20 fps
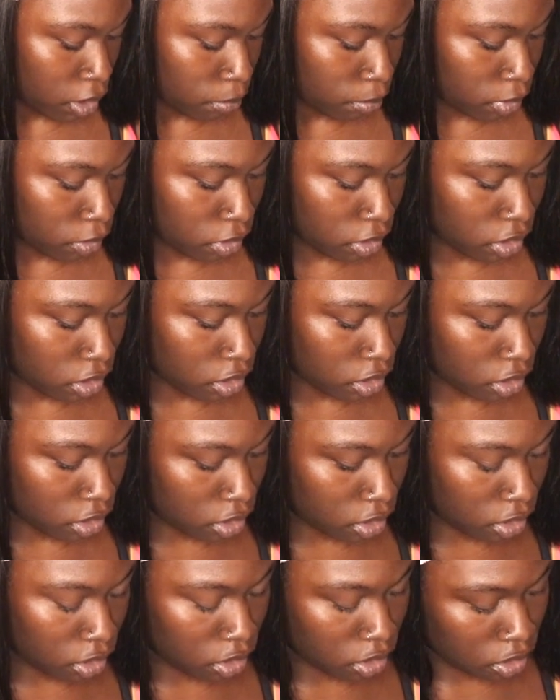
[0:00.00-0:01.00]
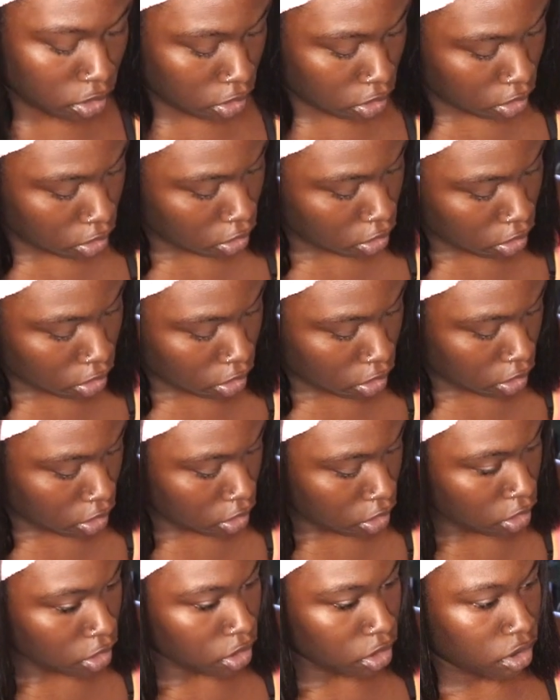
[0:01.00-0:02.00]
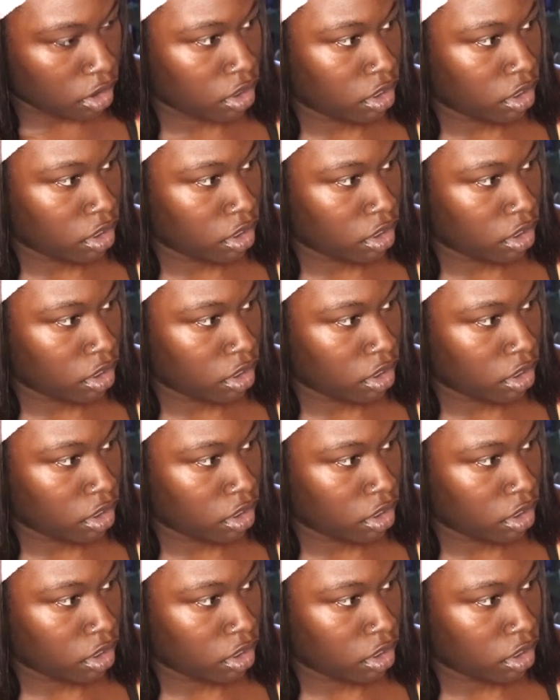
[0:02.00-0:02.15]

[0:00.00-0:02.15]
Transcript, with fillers: balm.